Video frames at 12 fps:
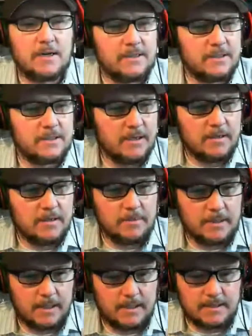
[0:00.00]
to go
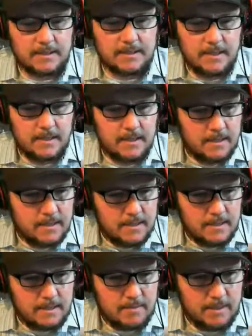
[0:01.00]
because,
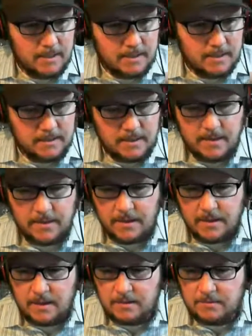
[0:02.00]
I mean, that
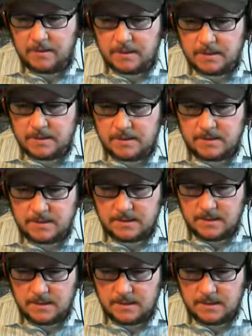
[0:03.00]
thing was.